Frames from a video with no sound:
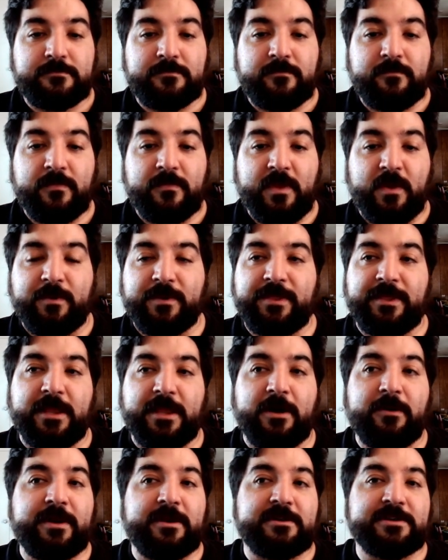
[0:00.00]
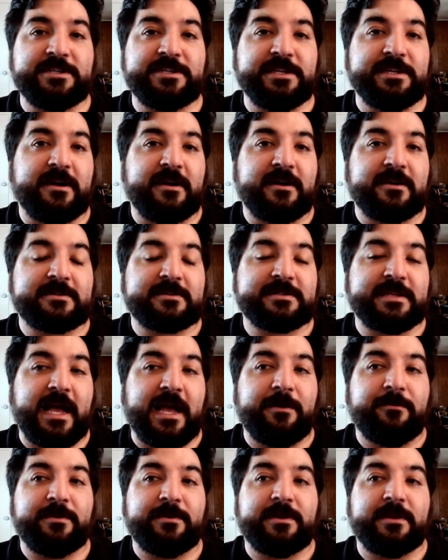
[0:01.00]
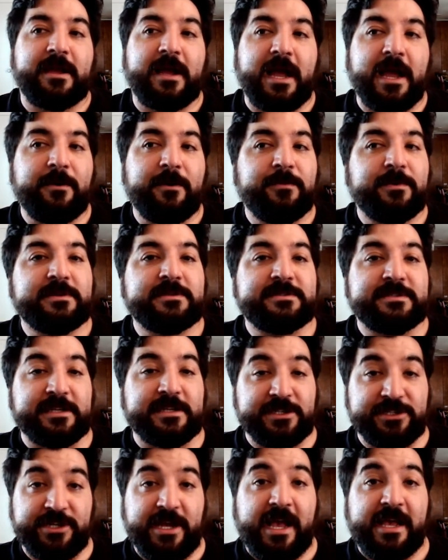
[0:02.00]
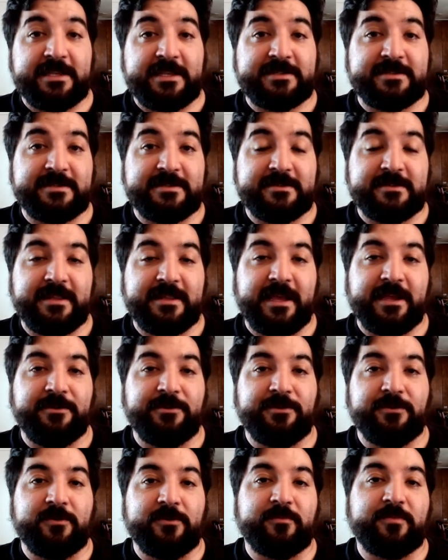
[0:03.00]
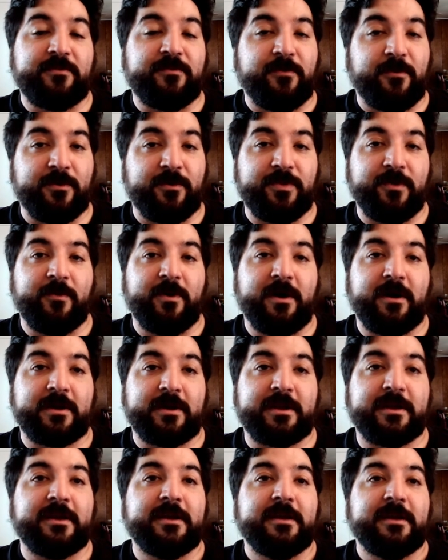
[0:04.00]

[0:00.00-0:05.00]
with low energy dogs, I would suggest that you do it before the walk,